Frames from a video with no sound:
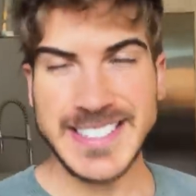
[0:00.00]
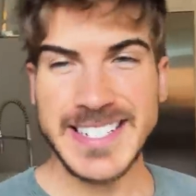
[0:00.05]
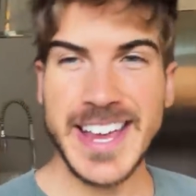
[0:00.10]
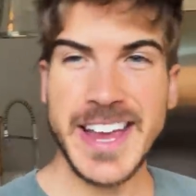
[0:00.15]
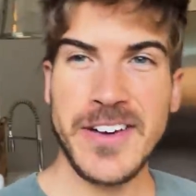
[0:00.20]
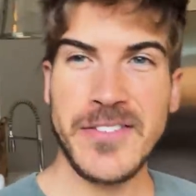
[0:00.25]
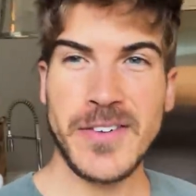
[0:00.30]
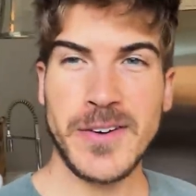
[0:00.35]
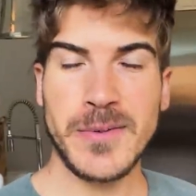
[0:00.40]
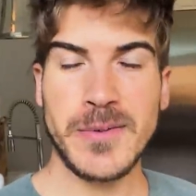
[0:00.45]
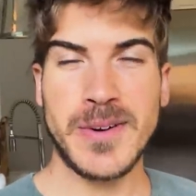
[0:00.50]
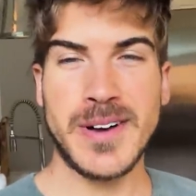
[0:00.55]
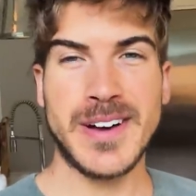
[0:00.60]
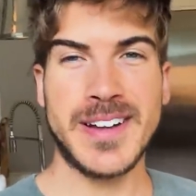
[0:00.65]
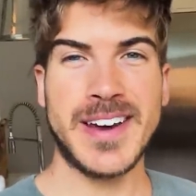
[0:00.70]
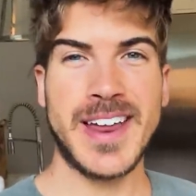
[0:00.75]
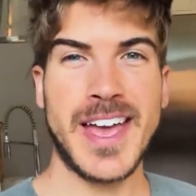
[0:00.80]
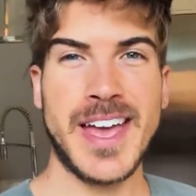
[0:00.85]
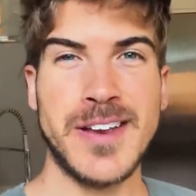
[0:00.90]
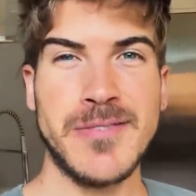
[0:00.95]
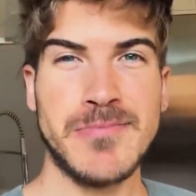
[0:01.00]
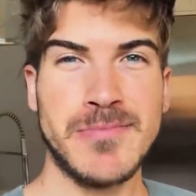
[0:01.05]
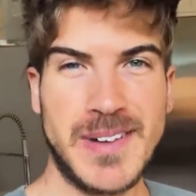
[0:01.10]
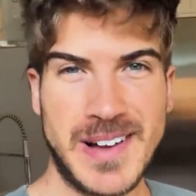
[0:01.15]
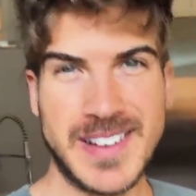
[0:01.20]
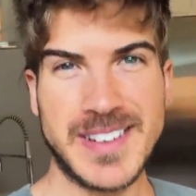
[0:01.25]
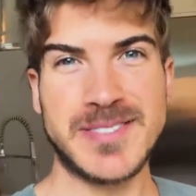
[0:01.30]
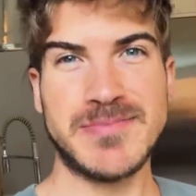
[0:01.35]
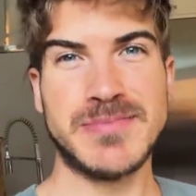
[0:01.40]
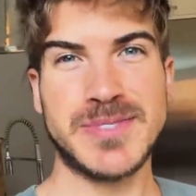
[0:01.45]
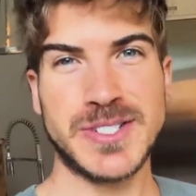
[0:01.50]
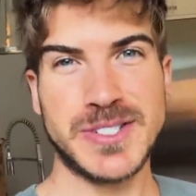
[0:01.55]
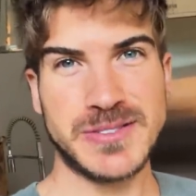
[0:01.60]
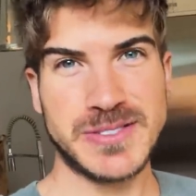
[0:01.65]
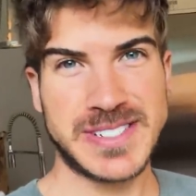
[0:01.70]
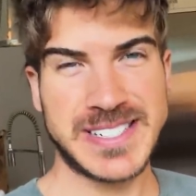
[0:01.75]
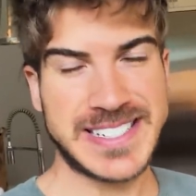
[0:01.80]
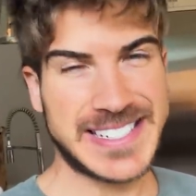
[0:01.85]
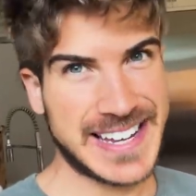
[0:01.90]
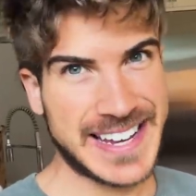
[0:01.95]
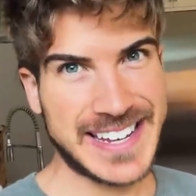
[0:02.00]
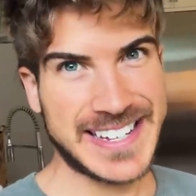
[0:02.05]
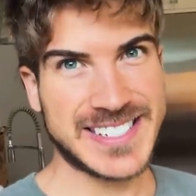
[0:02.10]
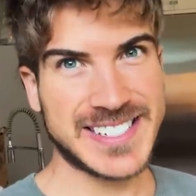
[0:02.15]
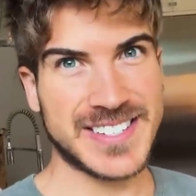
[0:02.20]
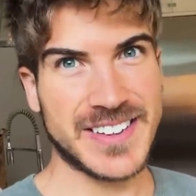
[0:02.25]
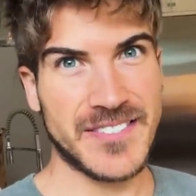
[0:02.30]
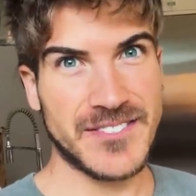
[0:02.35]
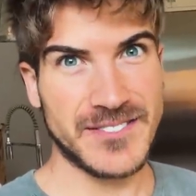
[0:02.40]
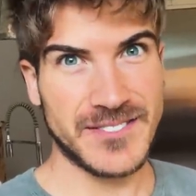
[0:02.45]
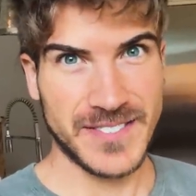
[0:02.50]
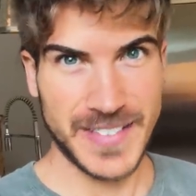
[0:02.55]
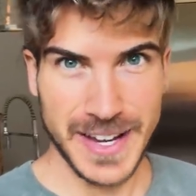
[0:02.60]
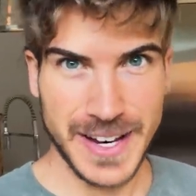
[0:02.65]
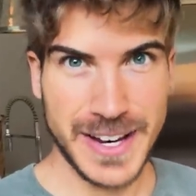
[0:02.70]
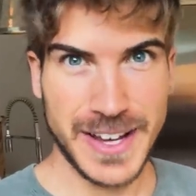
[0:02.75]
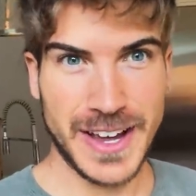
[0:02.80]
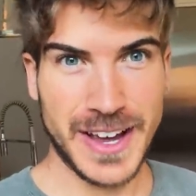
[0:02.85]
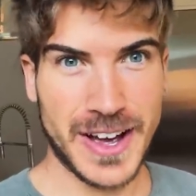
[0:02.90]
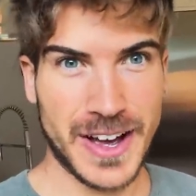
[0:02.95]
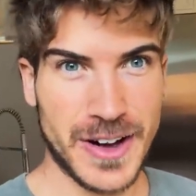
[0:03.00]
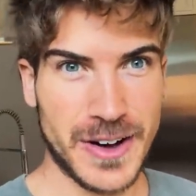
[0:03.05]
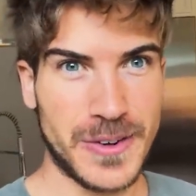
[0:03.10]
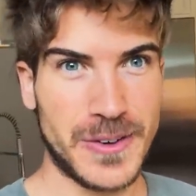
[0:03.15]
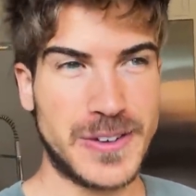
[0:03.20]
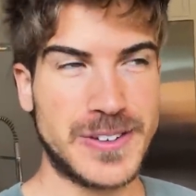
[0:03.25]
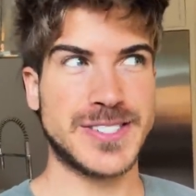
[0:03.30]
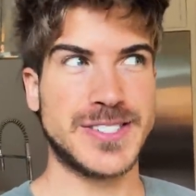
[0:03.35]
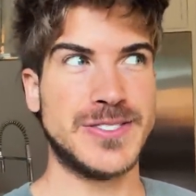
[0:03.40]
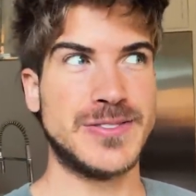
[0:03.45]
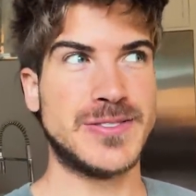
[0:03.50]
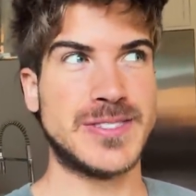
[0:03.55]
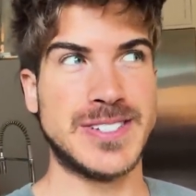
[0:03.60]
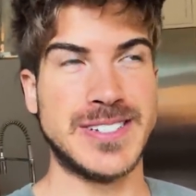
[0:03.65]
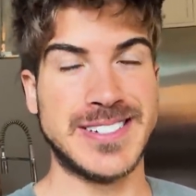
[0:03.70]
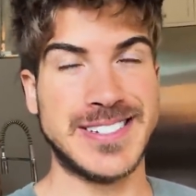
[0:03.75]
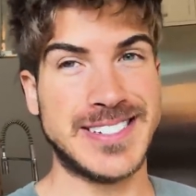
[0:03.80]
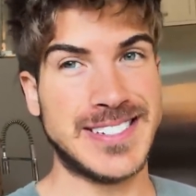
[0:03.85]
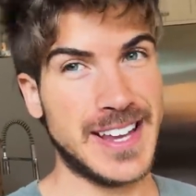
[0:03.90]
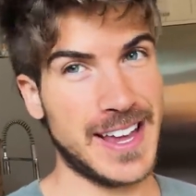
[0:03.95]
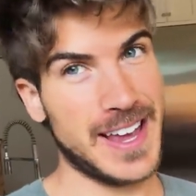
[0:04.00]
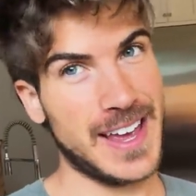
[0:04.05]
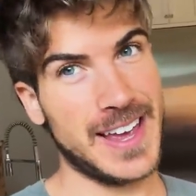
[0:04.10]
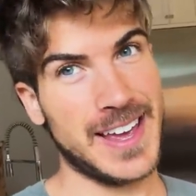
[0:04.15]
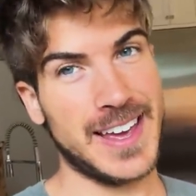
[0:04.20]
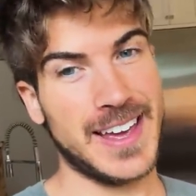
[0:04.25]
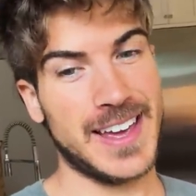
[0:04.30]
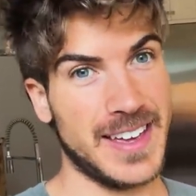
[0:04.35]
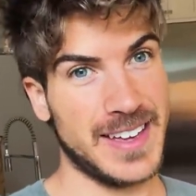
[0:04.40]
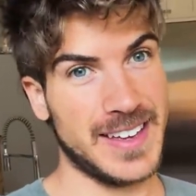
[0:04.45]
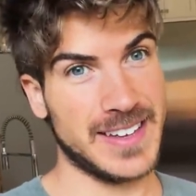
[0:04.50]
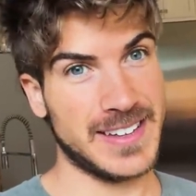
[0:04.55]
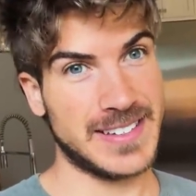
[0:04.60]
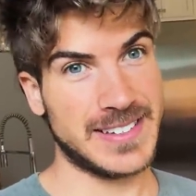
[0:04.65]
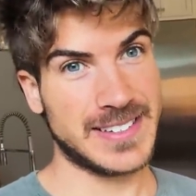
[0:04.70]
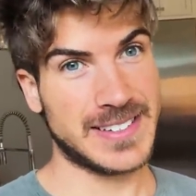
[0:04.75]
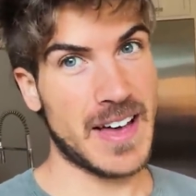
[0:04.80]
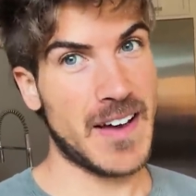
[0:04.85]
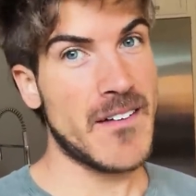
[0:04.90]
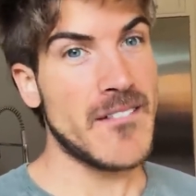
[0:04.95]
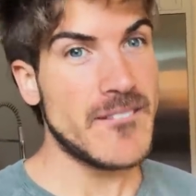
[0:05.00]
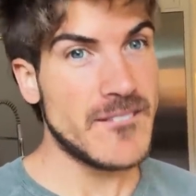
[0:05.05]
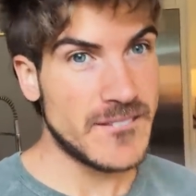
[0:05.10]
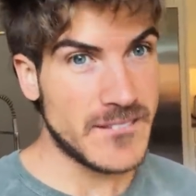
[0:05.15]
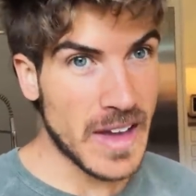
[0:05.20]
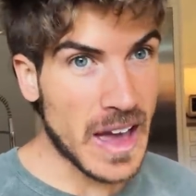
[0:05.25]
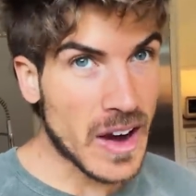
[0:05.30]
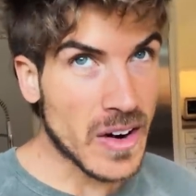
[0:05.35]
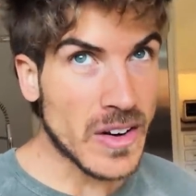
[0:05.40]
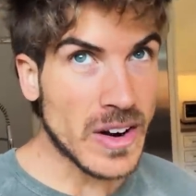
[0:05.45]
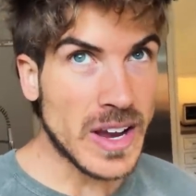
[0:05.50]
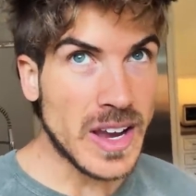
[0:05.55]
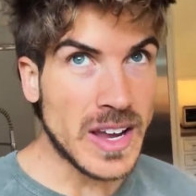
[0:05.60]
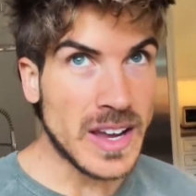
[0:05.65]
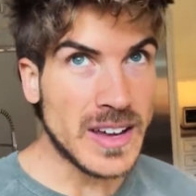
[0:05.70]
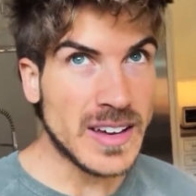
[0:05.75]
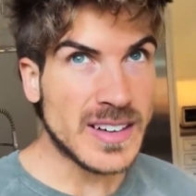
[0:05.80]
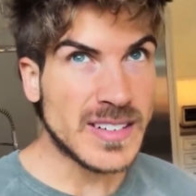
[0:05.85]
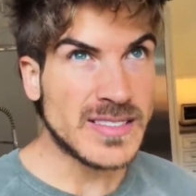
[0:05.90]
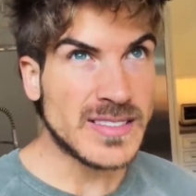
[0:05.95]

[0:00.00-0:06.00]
day, everyone, and welcome to today's video. So today is a very